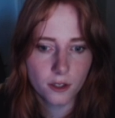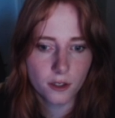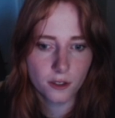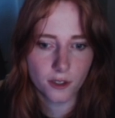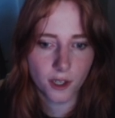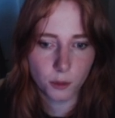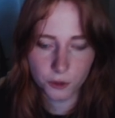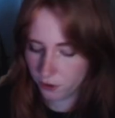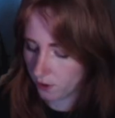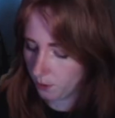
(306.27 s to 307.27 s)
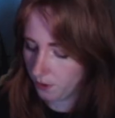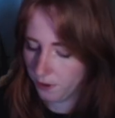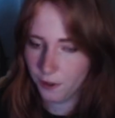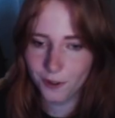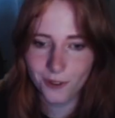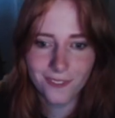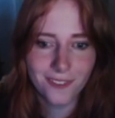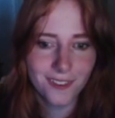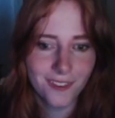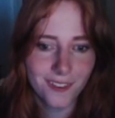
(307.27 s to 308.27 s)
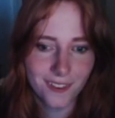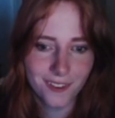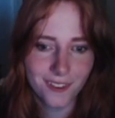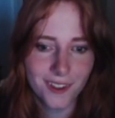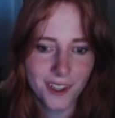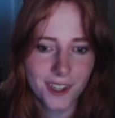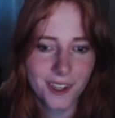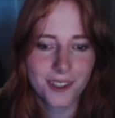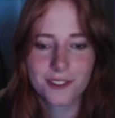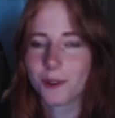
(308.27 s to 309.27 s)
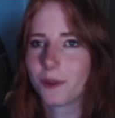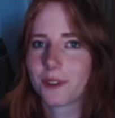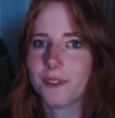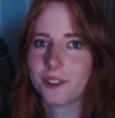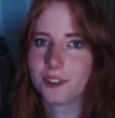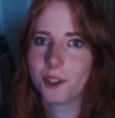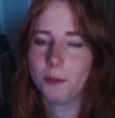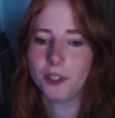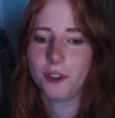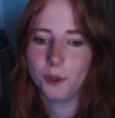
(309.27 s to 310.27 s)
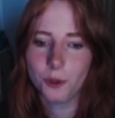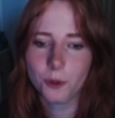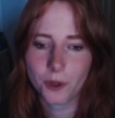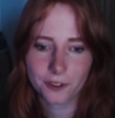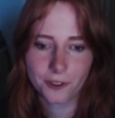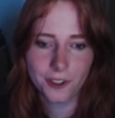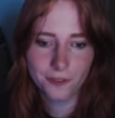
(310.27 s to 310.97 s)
Yeah, we'll just go with new. So this is going to be the new directory.